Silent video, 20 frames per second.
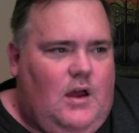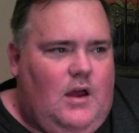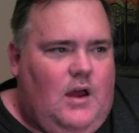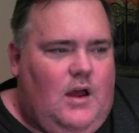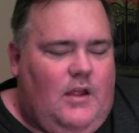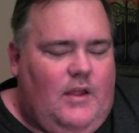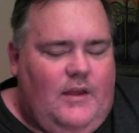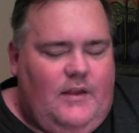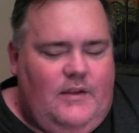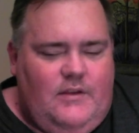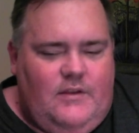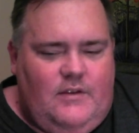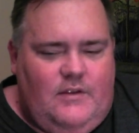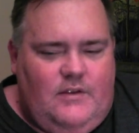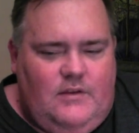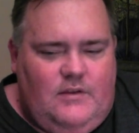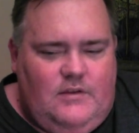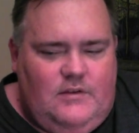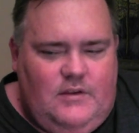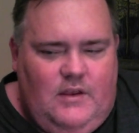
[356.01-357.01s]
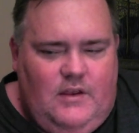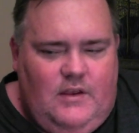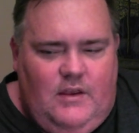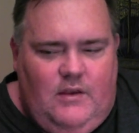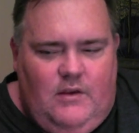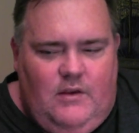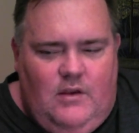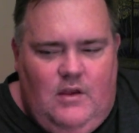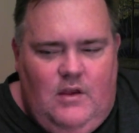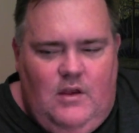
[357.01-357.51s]
I like to
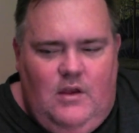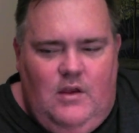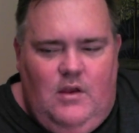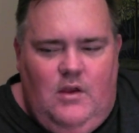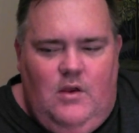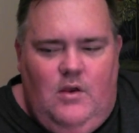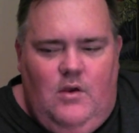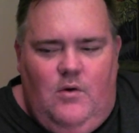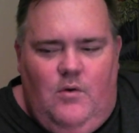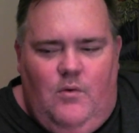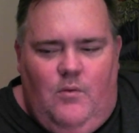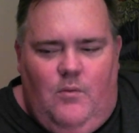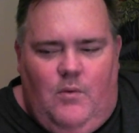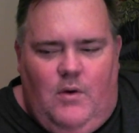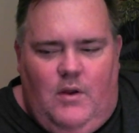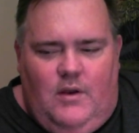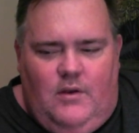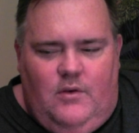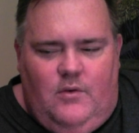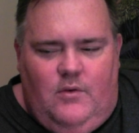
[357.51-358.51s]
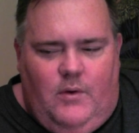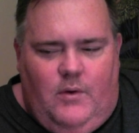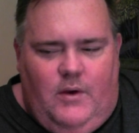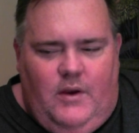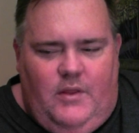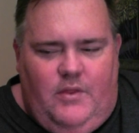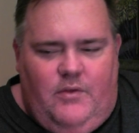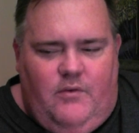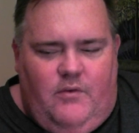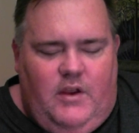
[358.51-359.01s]
see
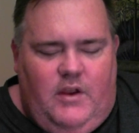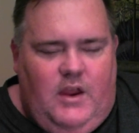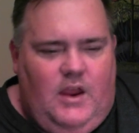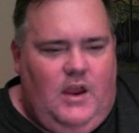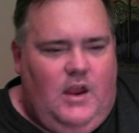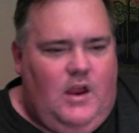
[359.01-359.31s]
1:23.